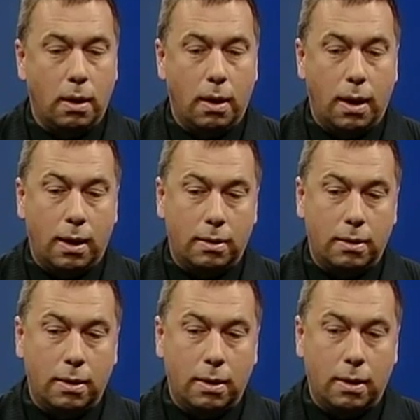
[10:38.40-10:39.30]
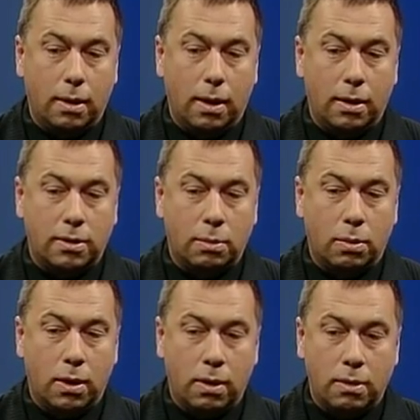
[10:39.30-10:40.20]
And it's
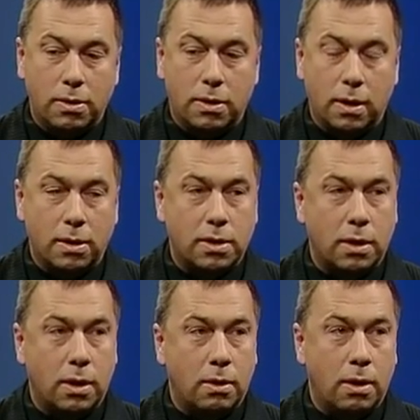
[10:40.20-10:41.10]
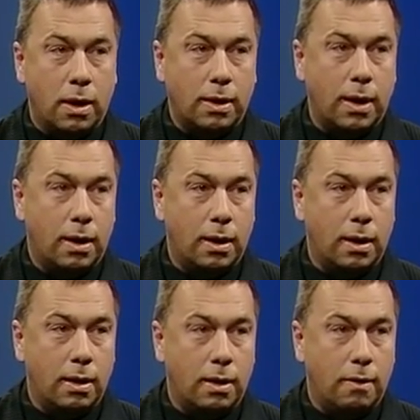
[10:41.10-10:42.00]
one of those things that they're not getting
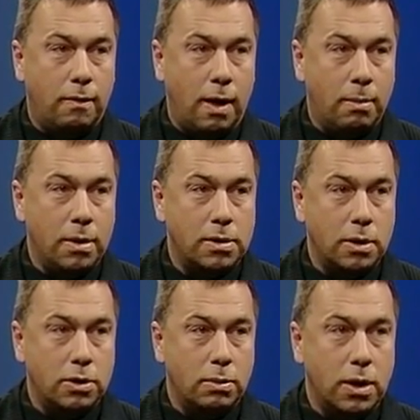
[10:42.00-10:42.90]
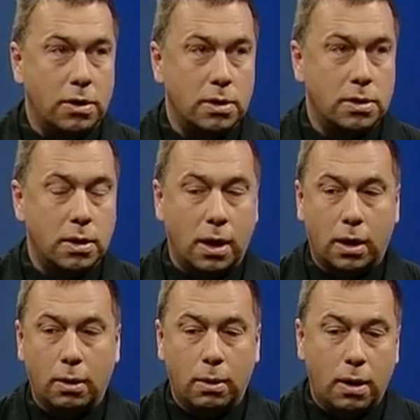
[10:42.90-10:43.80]
in their family situations like
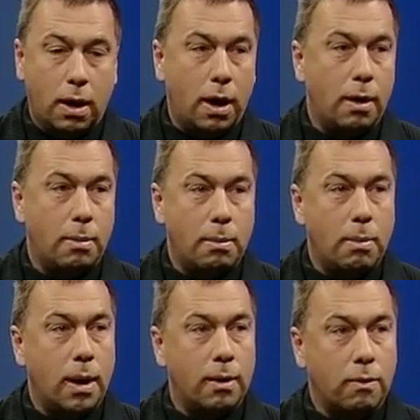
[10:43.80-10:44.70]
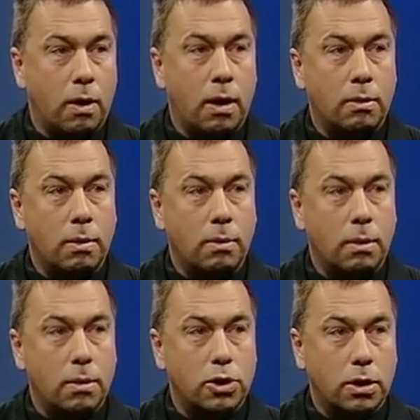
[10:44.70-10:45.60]
you and I might have gotten when we
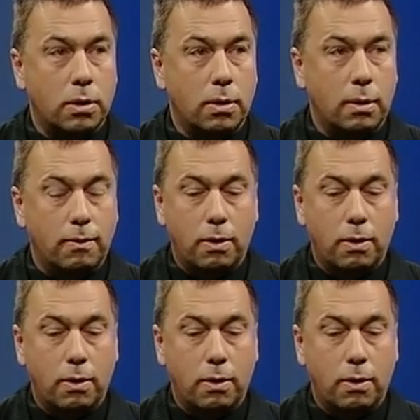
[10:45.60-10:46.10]
were children.